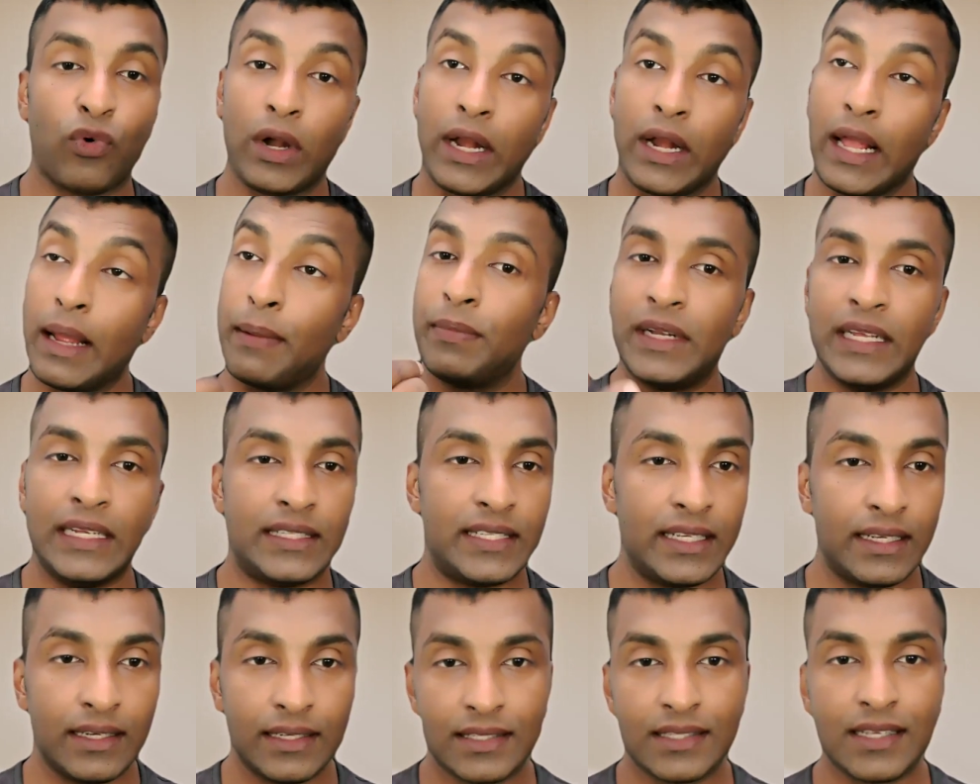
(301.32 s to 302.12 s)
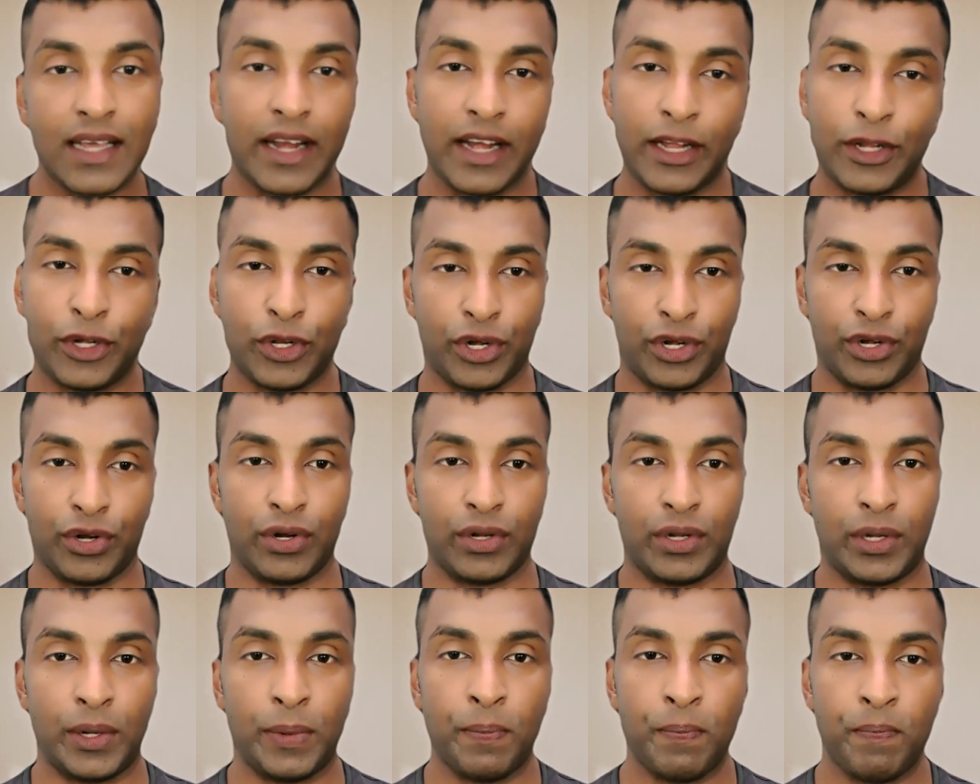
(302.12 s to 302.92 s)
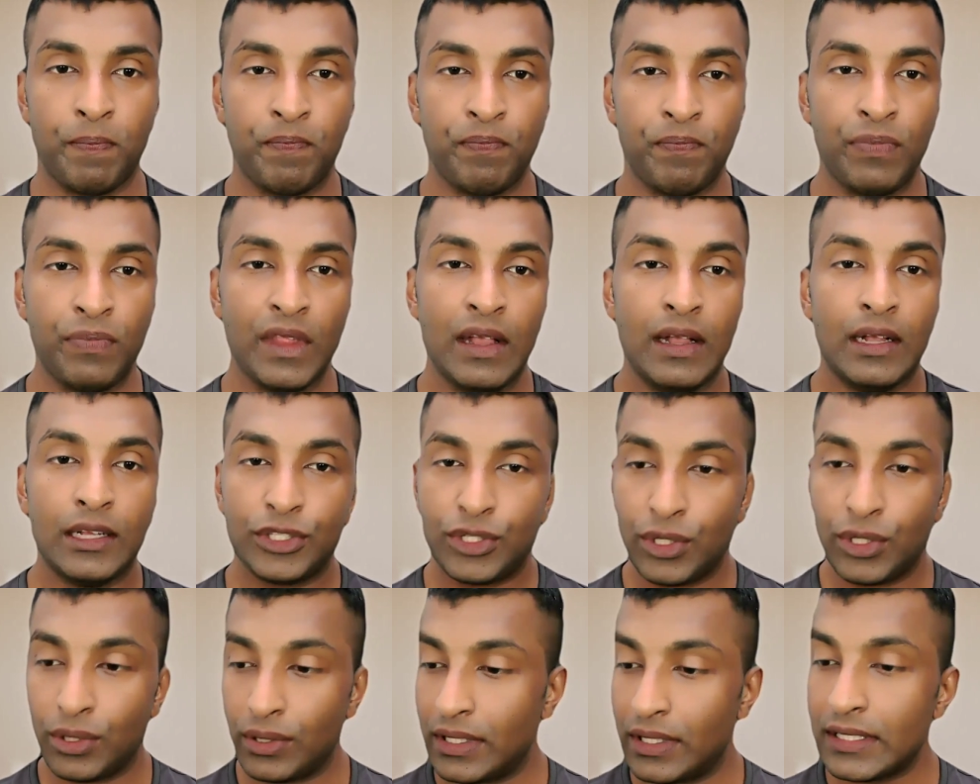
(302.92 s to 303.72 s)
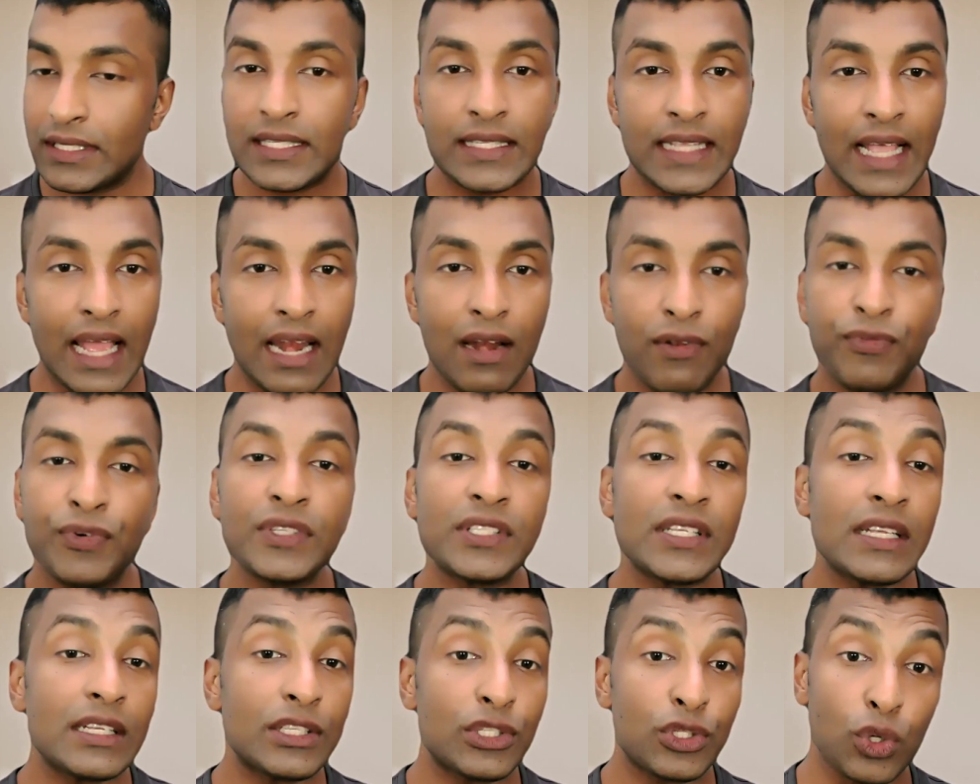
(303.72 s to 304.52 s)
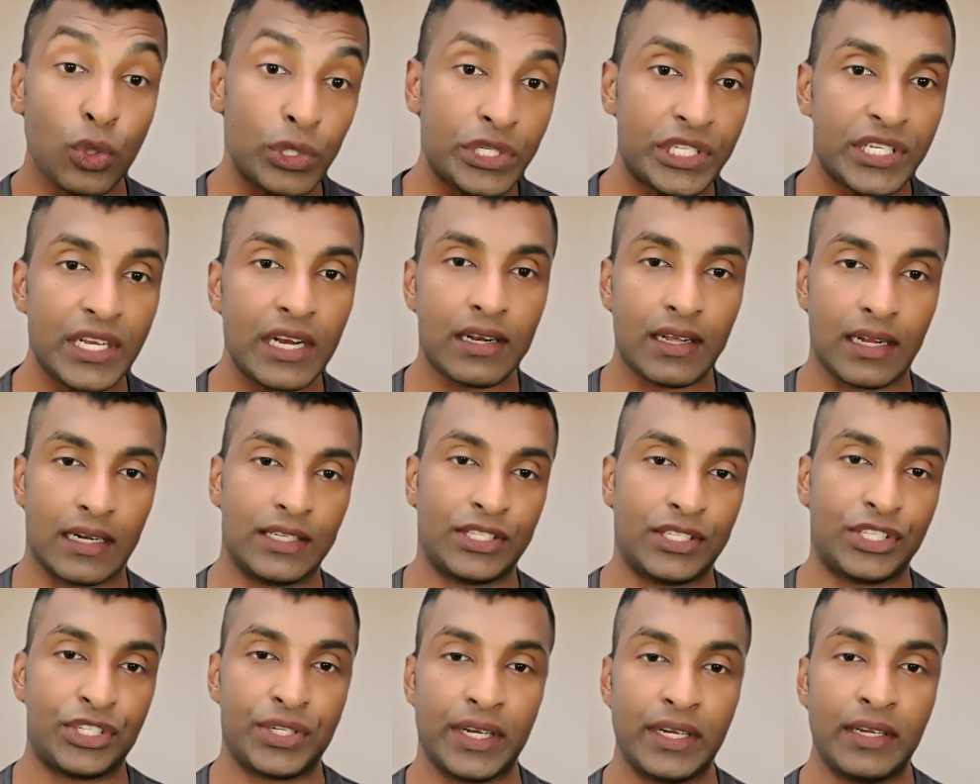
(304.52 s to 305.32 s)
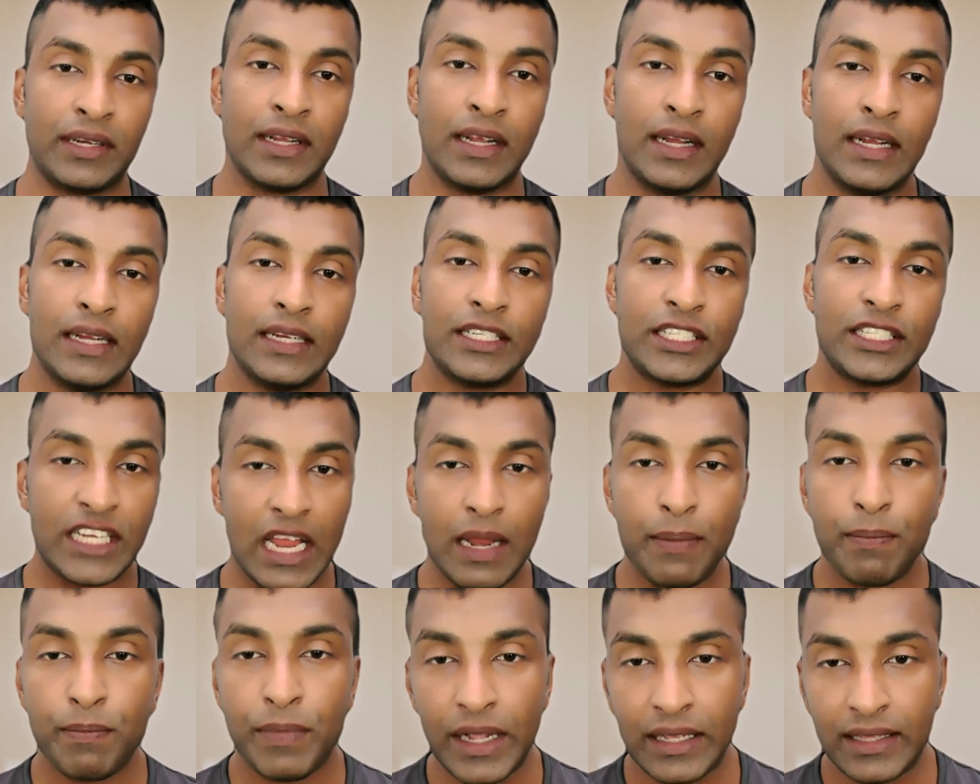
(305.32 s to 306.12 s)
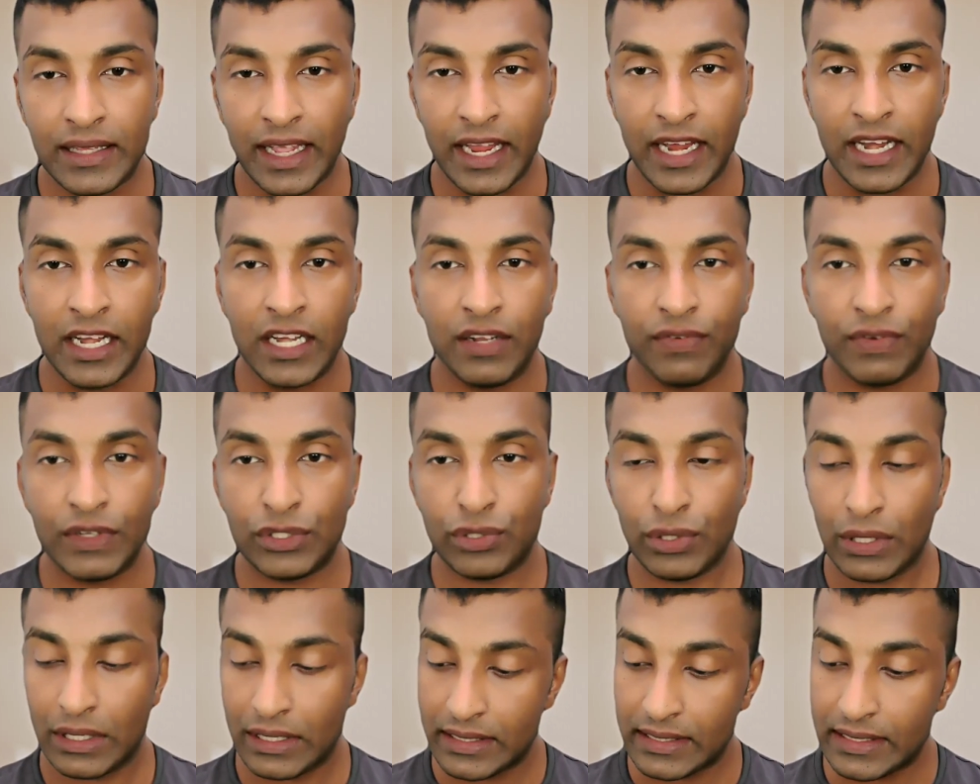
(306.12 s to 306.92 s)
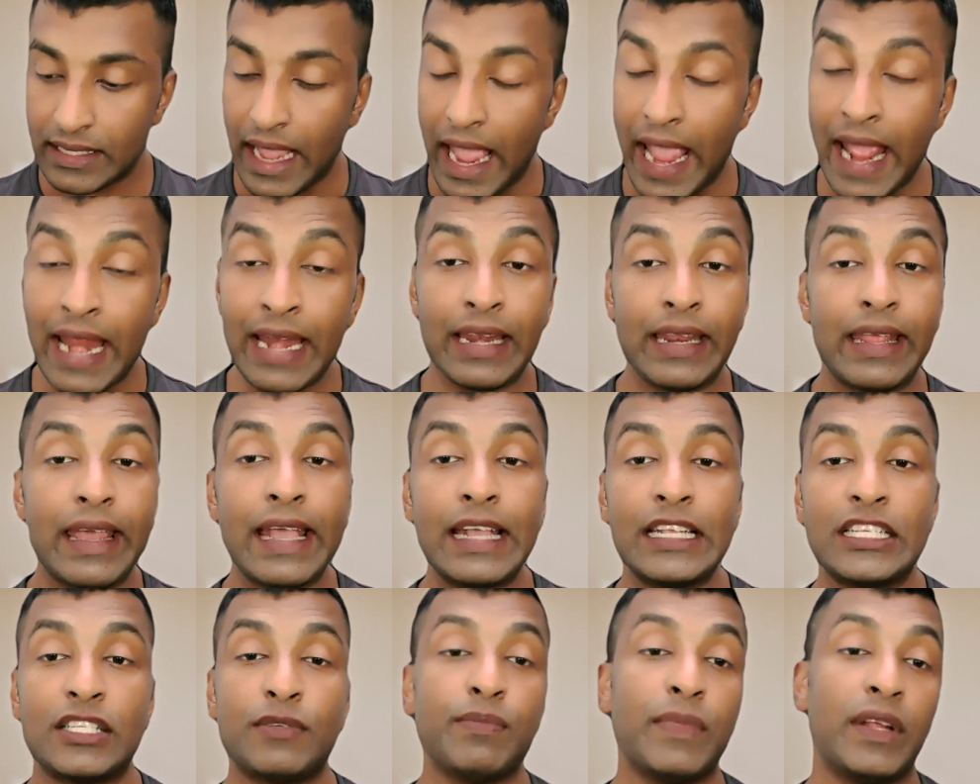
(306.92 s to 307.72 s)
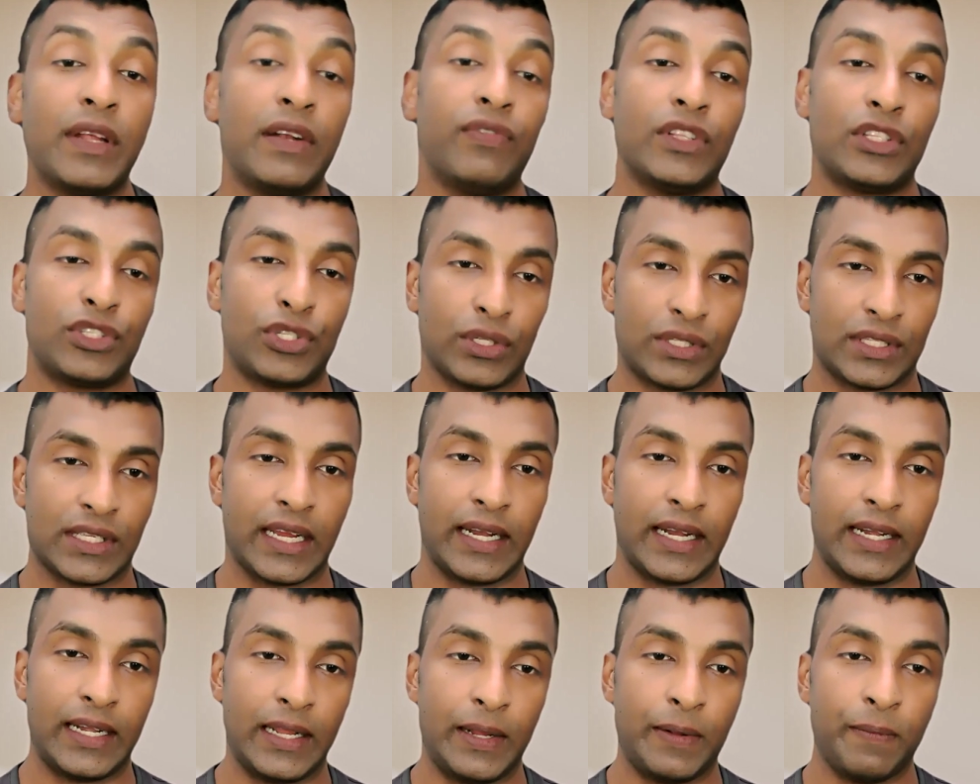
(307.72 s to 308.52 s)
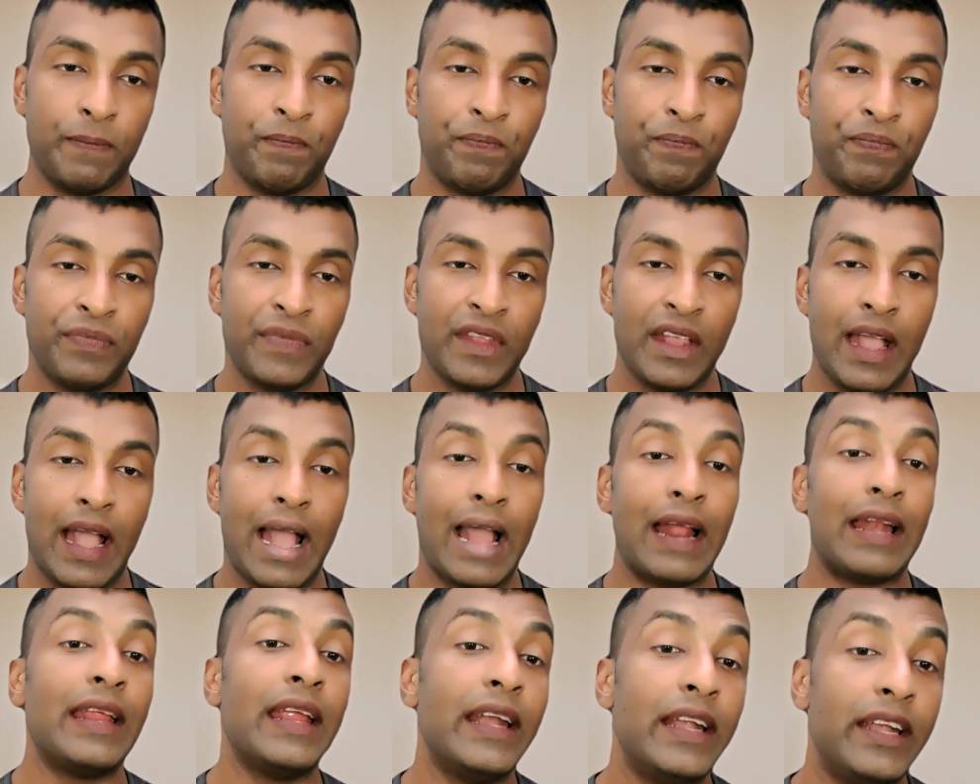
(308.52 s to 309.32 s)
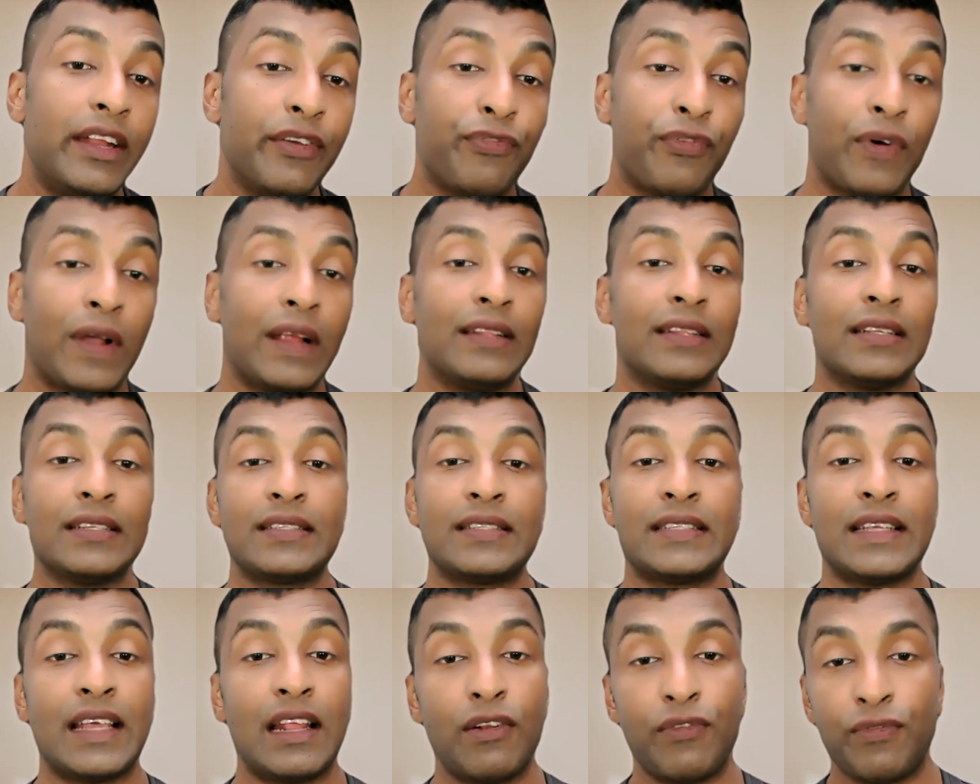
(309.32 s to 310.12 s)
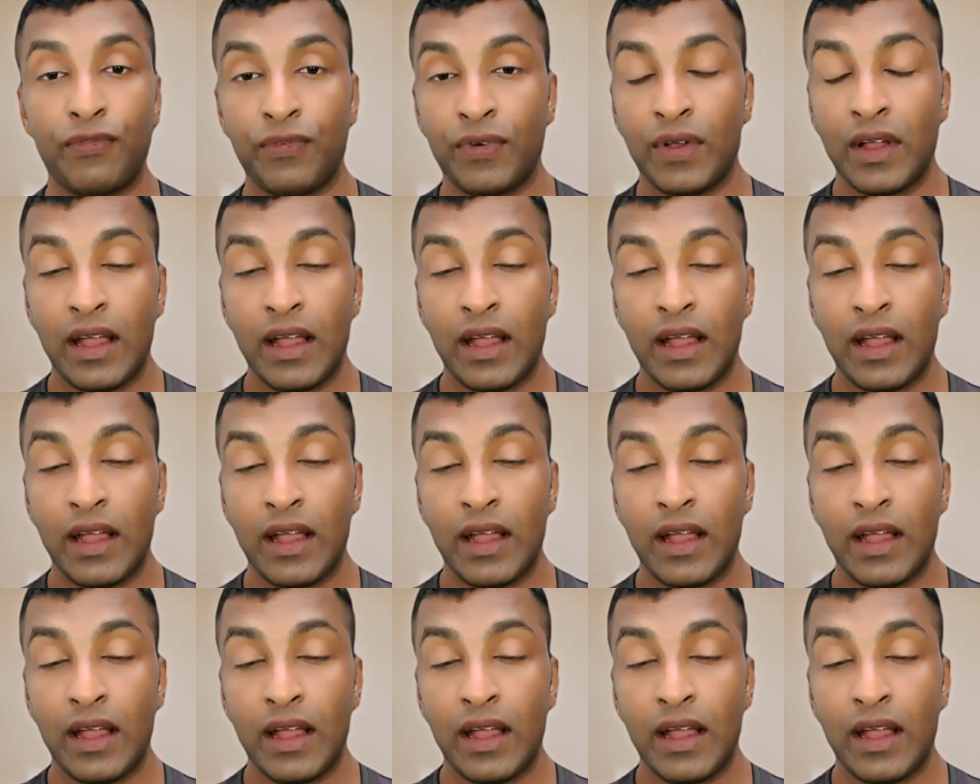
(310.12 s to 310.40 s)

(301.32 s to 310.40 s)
what I'm teaching is correct or not. So the self is a social construct shaped by the individual's engagement with society. And he defined the self